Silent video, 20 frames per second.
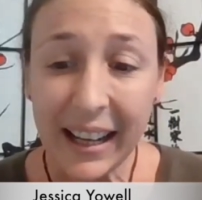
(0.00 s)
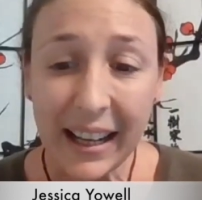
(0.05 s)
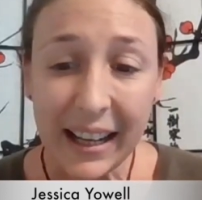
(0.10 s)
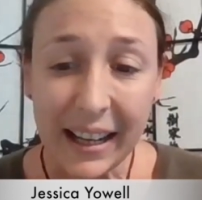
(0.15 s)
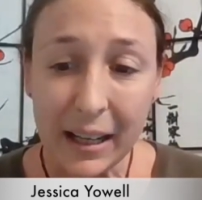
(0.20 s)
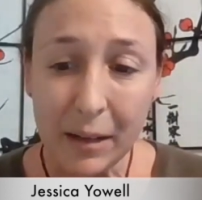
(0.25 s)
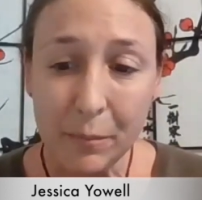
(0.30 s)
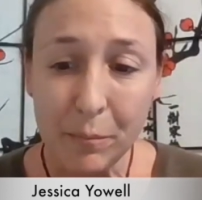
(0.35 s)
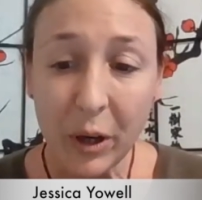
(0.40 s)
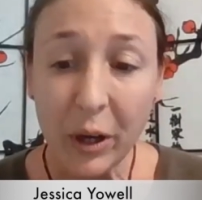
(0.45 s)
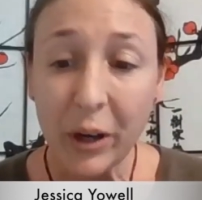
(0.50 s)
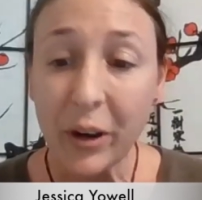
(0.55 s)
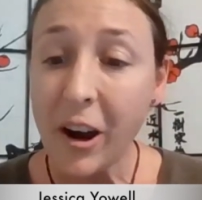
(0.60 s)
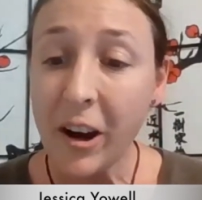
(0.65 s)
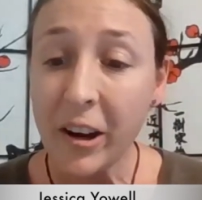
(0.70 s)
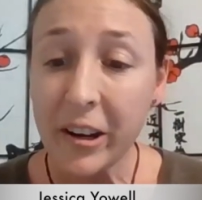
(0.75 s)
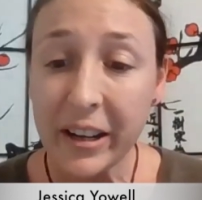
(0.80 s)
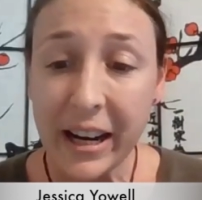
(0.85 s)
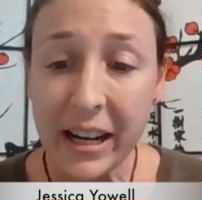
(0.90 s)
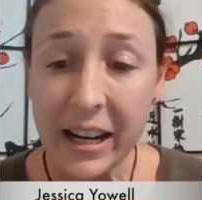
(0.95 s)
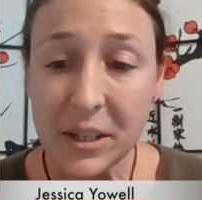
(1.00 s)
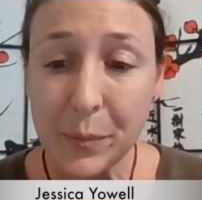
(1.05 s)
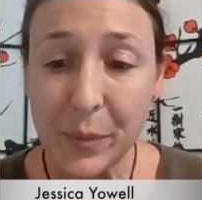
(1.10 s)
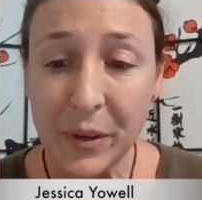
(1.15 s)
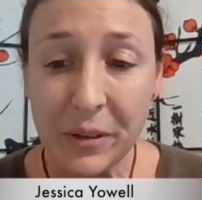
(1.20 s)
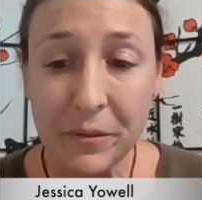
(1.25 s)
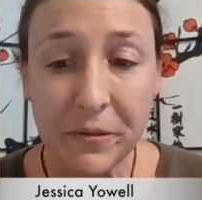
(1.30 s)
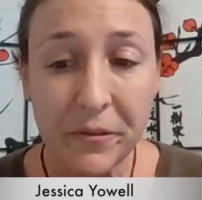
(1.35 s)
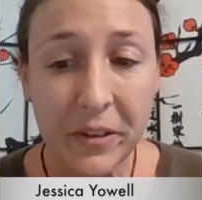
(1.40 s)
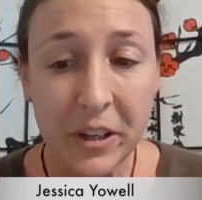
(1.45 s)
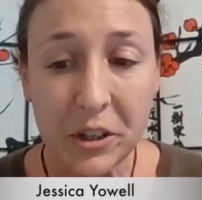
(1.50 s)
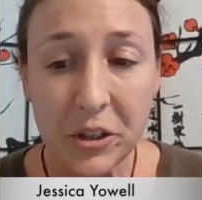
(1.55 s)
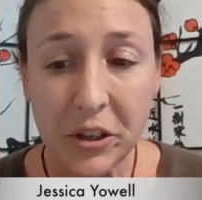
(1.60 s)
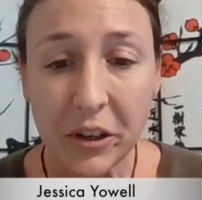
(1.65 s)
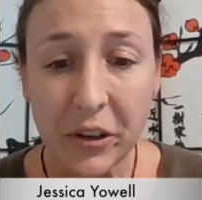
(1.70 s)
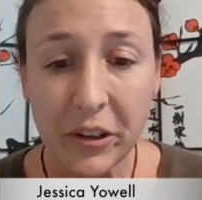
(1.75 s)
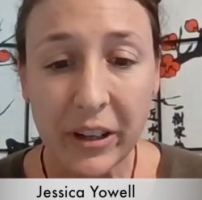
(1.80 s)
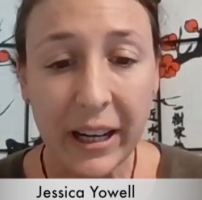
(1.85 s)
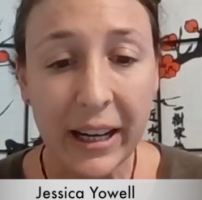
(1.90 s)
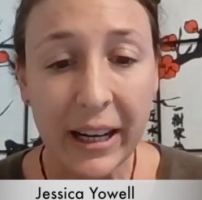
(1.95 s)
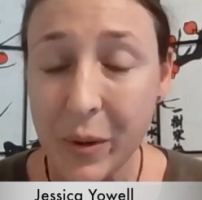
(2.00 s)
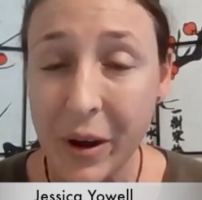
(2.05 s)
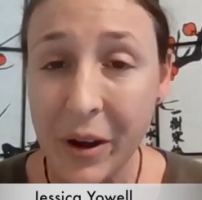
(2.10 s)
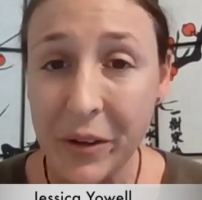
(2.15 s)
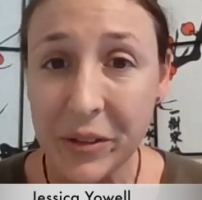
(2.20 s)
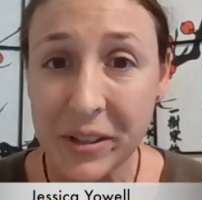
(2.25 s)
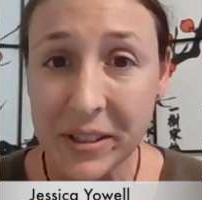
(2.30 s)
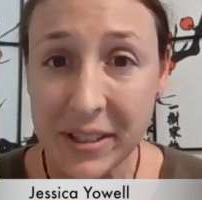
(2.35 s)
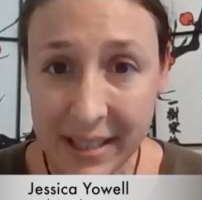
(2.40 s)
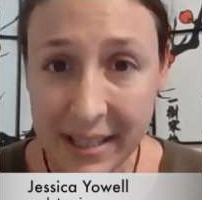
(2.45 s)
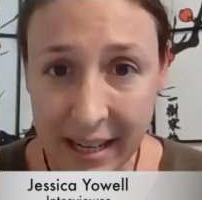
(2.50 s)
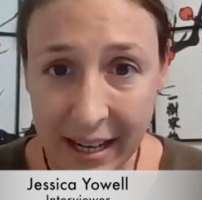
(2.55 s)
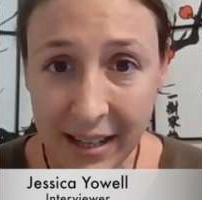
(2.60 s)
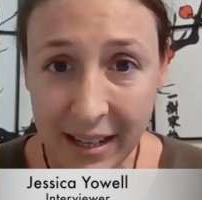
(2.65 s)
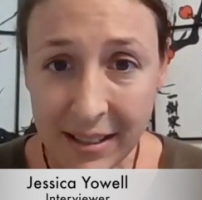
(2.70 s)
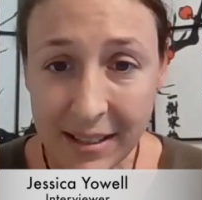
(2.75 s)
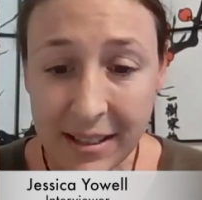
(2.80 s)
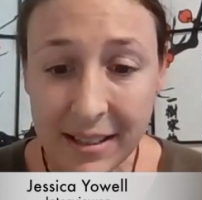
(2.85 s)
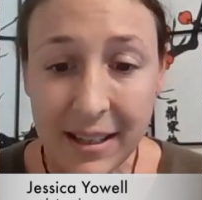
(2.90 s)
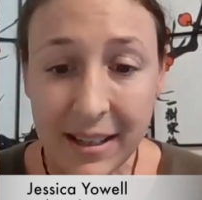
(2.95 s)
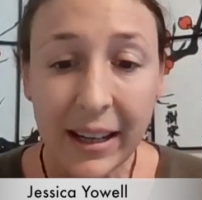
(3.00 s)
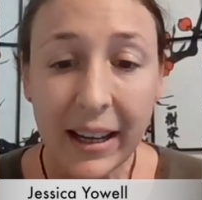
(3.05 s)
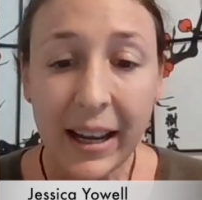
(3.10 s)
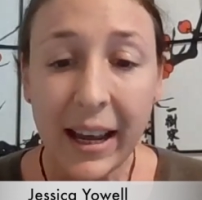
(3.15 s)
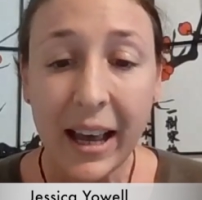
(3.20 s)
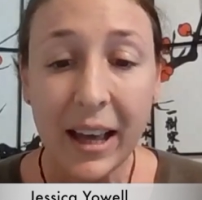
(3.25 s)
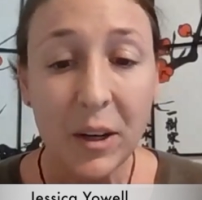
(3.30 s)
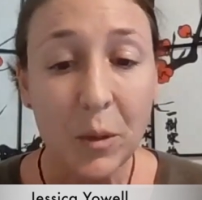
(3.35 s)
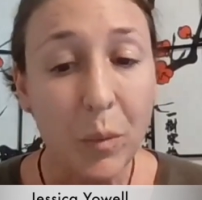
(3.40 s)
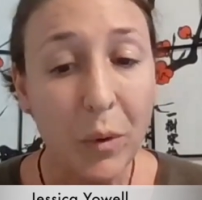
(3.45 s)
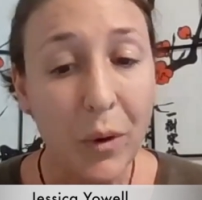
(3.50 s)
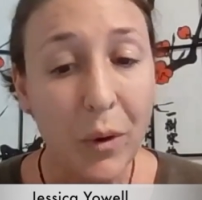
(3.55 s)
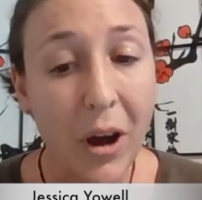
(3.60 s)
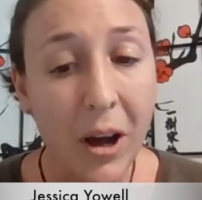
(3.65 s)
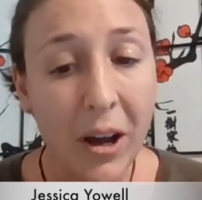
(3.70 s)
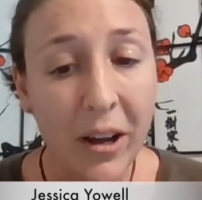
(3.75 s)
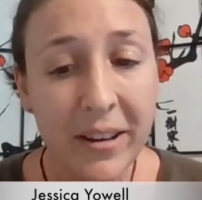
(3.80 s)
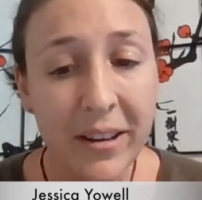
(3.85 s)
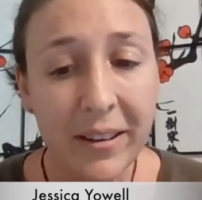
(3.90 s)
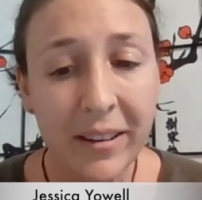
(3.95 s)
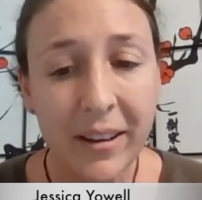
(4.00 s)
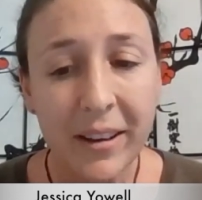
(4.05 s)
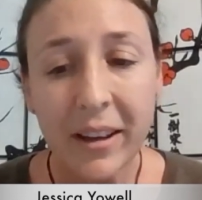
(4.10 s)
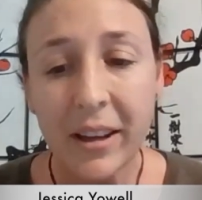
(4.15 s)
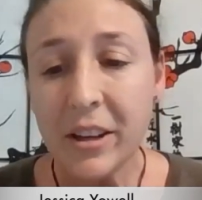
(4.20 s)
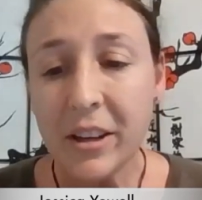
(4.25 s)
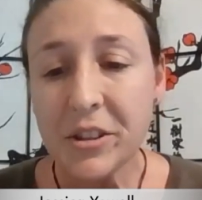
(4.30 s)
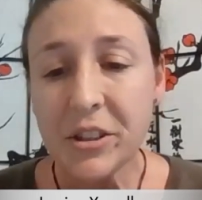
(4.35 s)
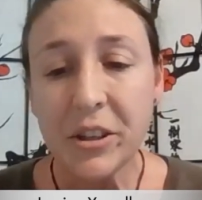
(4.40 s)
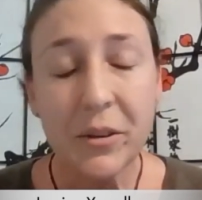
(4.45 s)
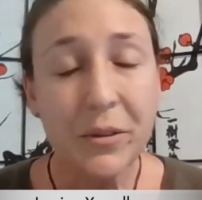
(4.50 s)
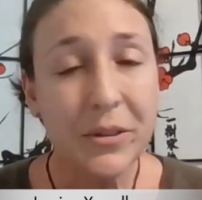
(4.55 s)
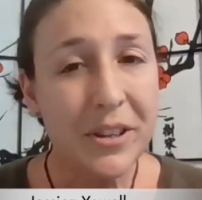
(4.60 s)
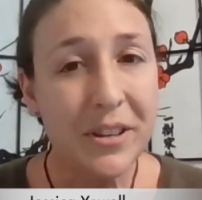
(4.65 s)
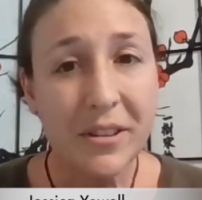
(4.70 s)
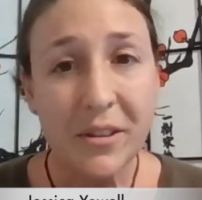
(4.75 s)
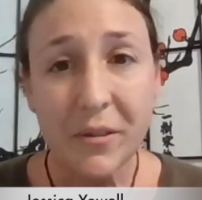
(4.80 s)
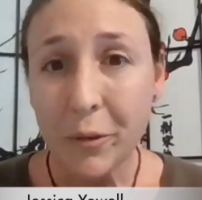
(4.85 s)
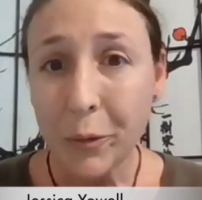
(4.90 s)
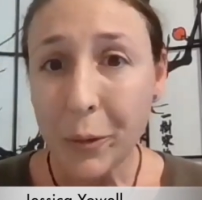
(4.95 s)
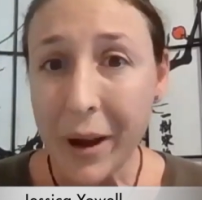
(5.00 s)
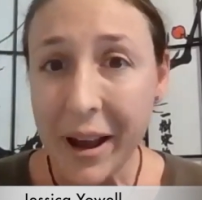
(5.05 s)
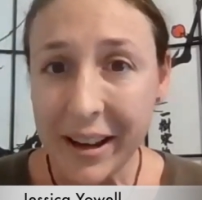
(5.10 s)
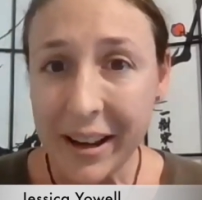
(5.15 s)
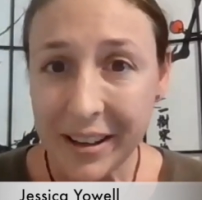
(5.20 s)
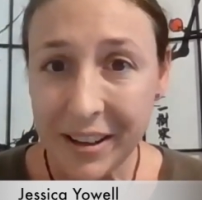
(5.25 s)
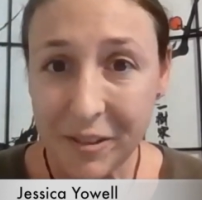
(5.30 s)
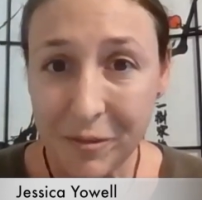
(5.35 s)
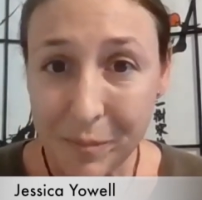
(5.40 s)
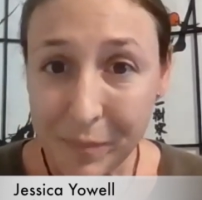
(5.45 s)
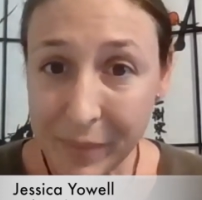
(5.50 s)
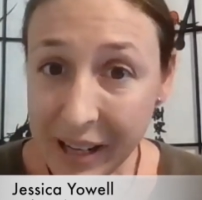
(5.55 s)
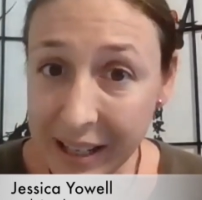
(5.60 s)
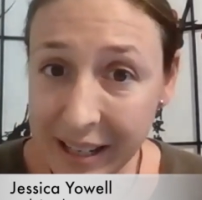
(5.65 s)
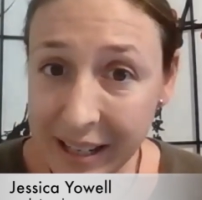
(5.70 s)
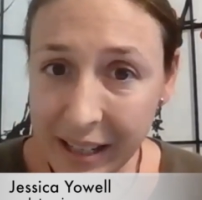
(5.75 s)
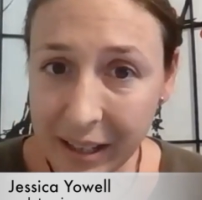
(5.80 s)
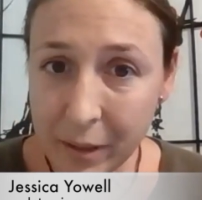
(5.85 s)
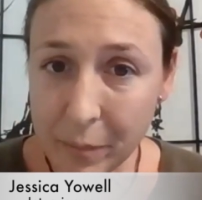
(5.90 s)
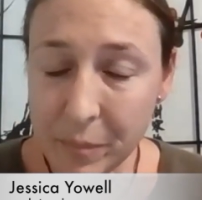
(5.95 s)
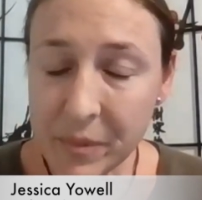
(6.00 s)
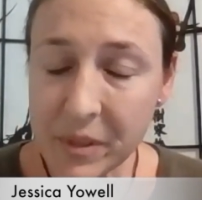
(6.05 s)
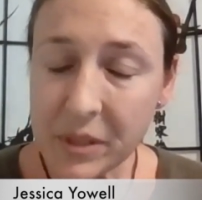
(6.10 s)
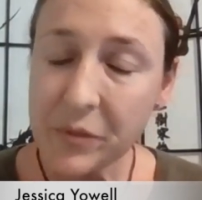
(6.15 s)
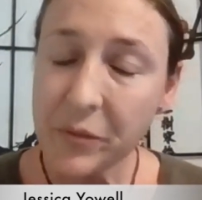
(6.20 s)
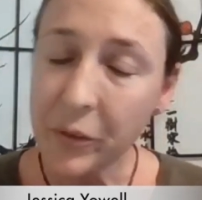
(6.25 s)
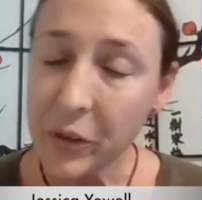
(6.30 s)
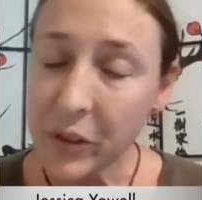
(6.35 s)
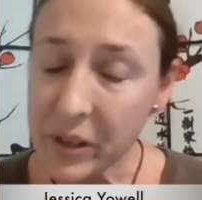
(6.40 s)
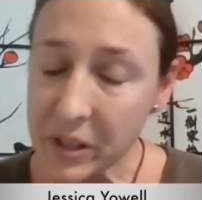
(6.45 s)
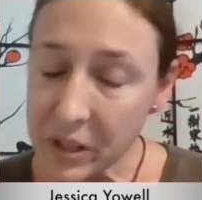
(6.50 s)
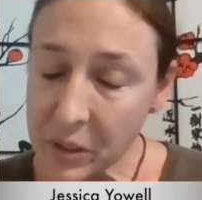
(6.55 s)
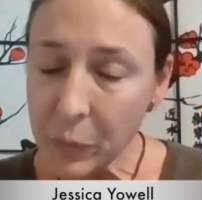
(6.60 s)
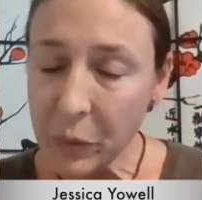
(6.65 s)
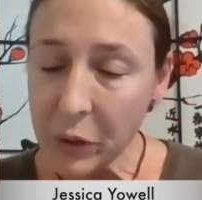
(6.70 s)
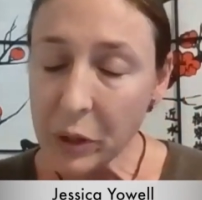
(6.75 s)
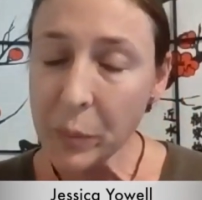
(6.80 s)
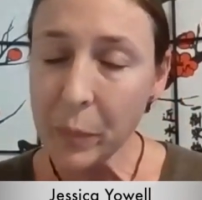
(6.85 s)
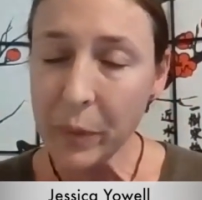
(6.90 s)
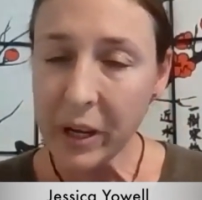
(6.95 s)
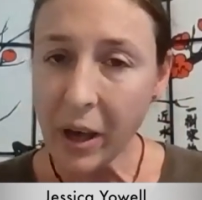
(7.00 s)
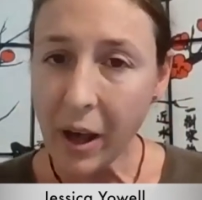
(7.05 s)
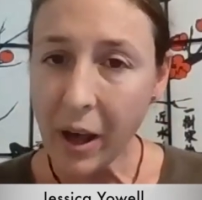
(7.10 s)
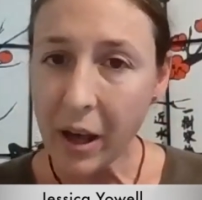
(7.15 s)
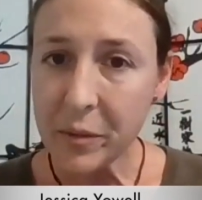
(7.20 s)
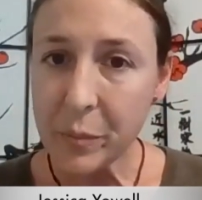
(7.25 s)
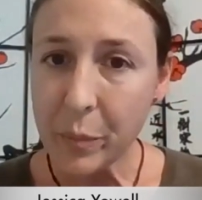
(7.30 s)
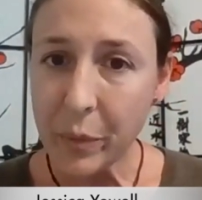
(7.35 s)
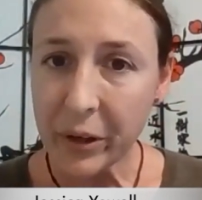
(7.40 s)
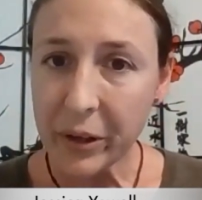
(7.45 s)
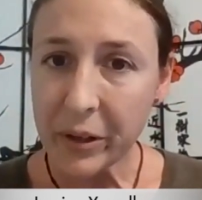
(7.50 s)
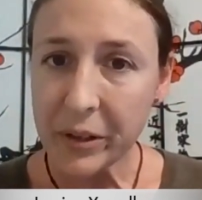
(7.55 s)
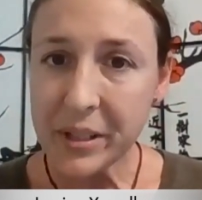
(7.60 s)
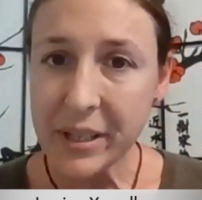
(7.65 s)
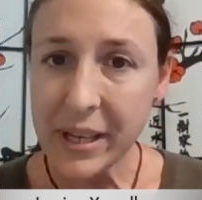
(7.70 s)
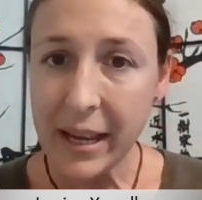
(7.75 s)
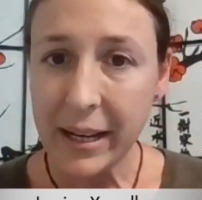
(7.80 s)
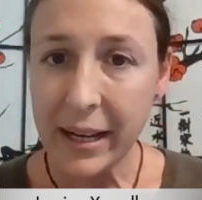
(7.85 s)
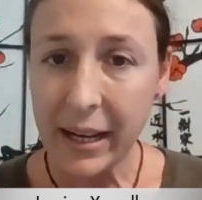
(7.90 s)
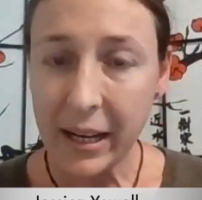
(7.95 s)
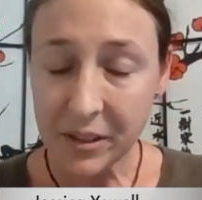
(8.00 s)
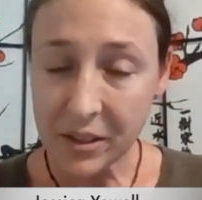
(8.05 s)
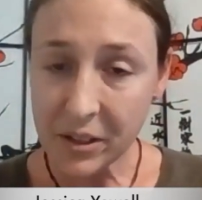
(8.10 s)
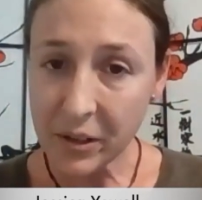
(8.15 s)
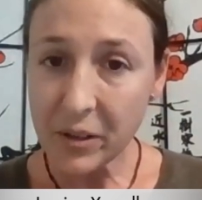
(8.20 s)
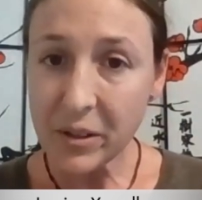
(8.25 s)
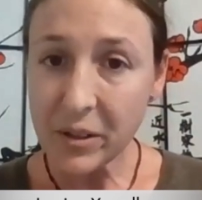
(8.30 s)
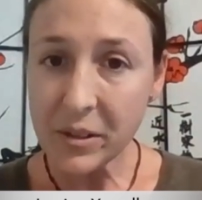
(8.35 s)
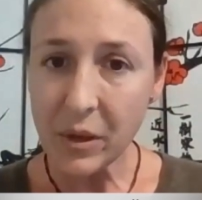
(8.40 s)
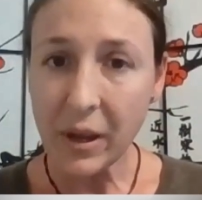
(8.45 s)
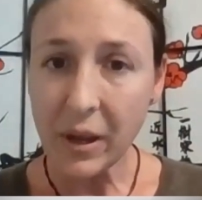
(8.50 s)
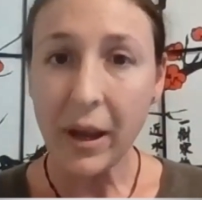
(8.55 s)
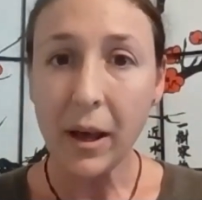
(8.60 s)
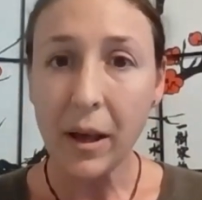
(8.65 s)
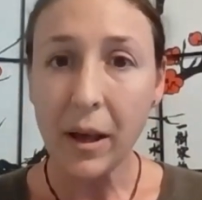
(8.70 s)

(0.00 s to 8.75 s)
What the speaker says: Her art has been featured throughout the States and abroad. She uses a variety of mediums for this book, Beyond Birds and Answers,